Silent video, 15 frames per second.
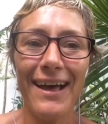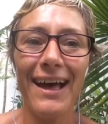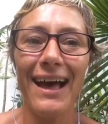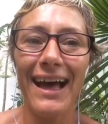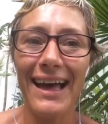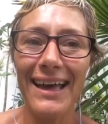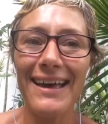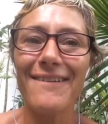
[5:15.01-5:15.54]

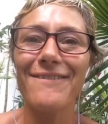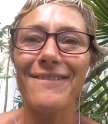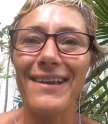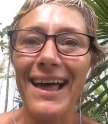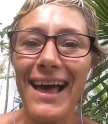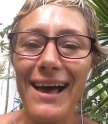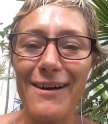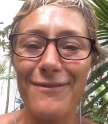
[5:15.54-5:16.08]
I have
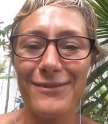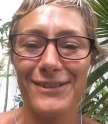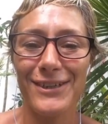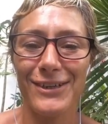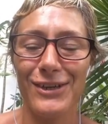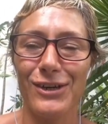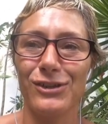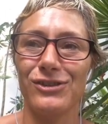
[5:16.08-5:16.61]
loved
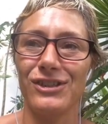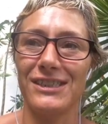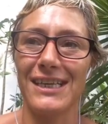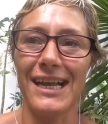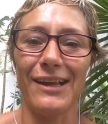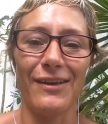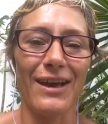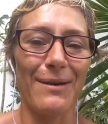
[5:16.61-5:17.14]
to tell
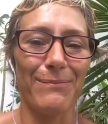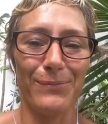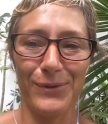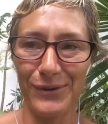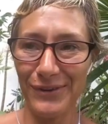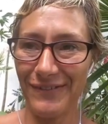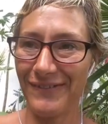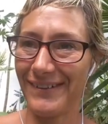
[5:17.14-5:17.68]
you how
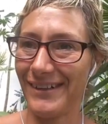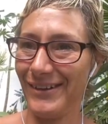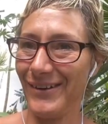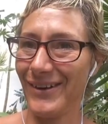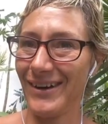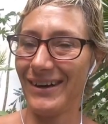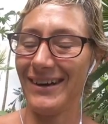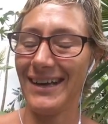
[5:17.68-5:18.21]
beautiful you
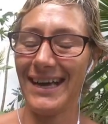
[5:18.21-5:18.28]
are